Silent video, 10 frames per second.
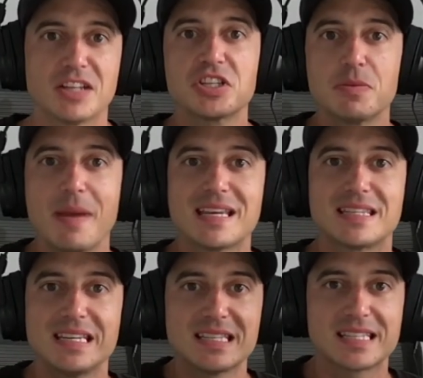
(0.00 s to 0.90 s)
it just makes
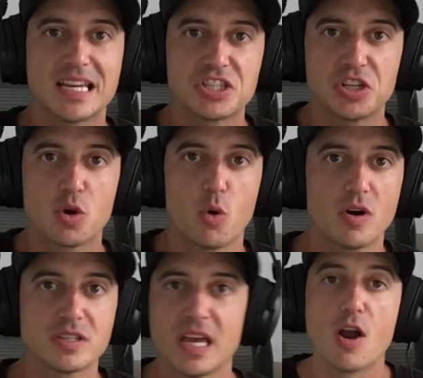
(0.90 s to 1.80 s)
these tension
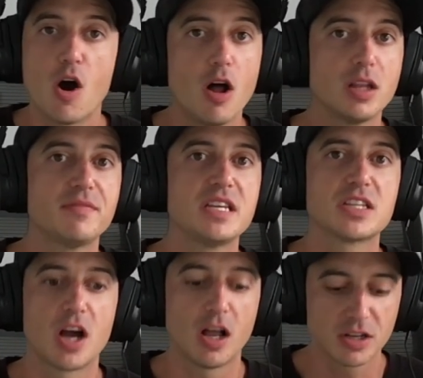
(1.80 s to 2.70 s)
chords and all of these
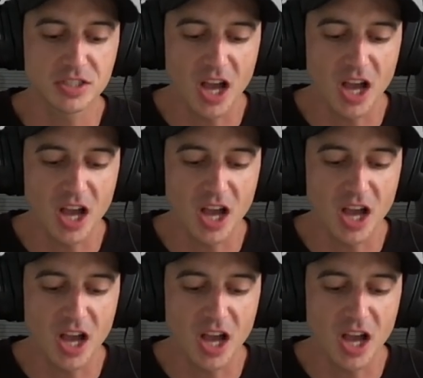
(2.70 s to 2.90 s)
colors